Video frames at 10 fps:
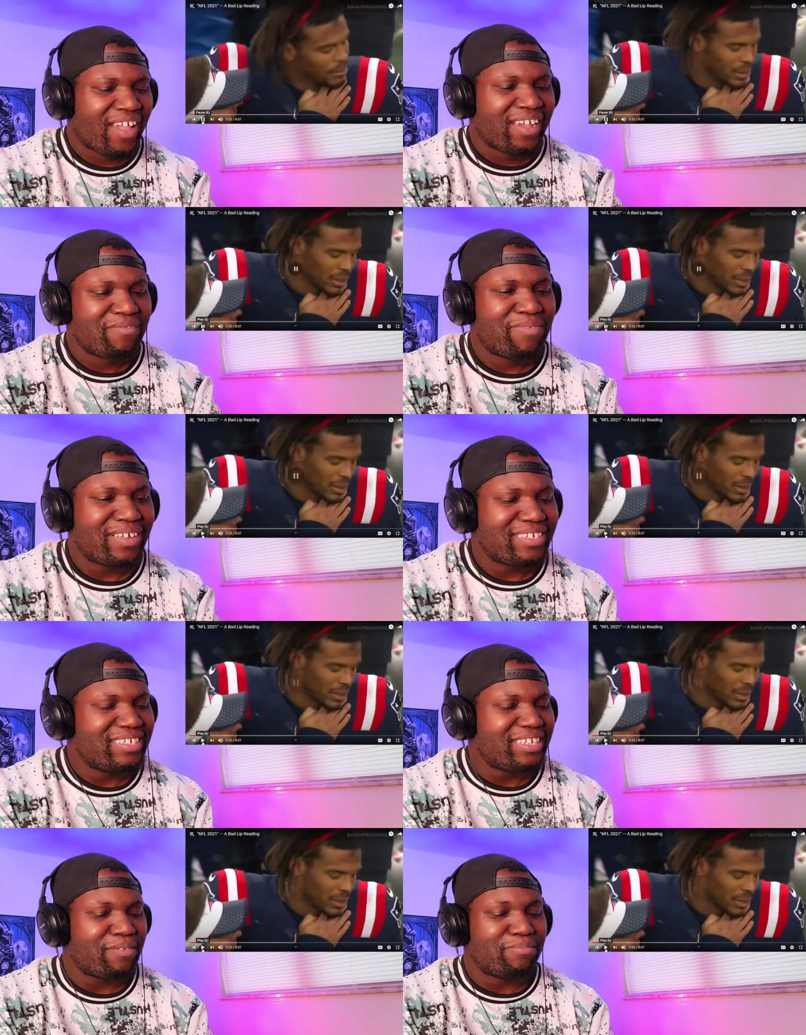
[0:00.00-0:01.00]
Speaker 1: me. Posey
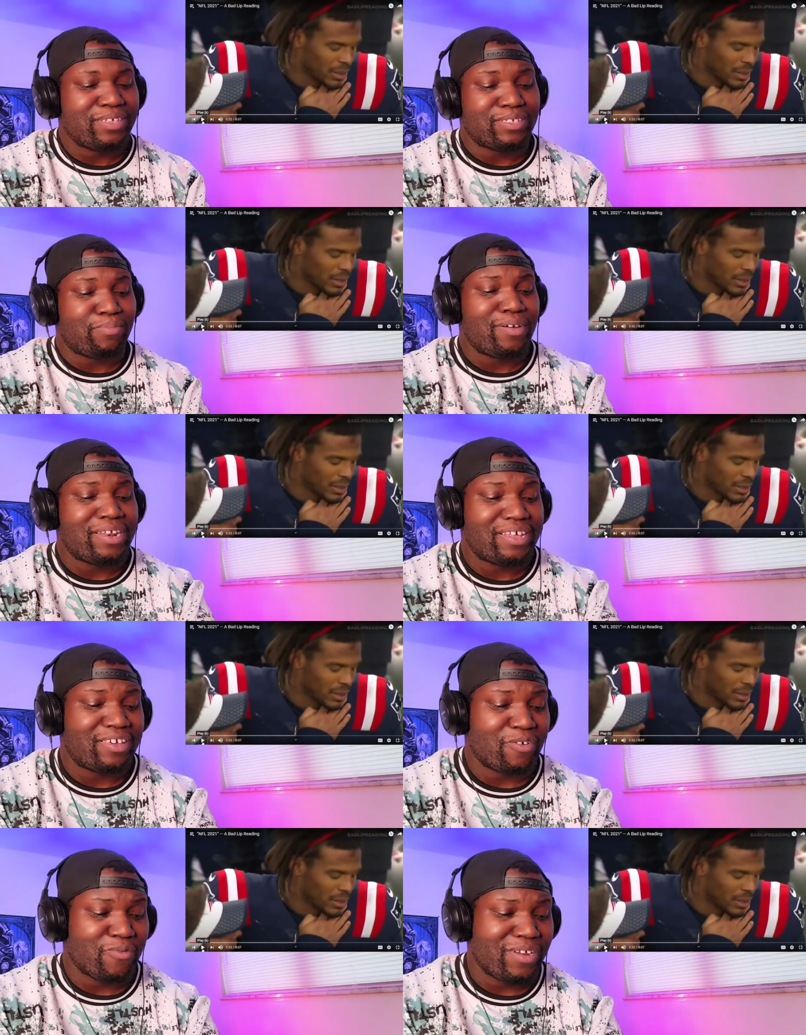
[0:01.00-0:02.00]
said, I'm disappointed
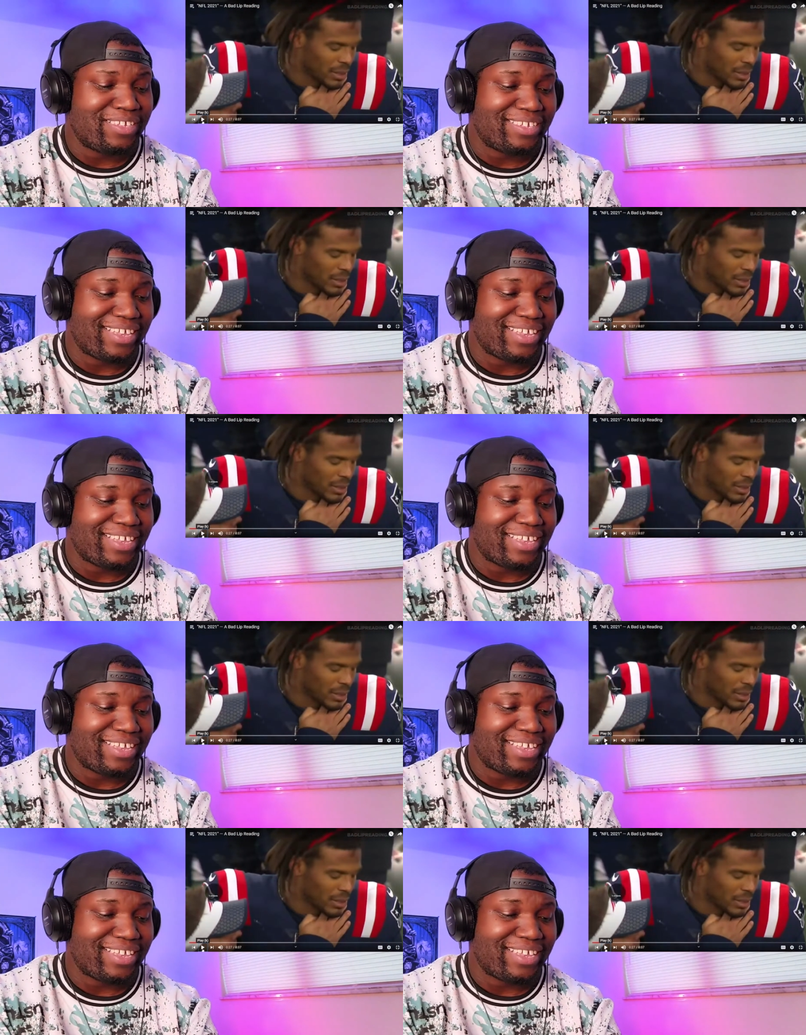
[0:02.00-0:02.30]
in your wrist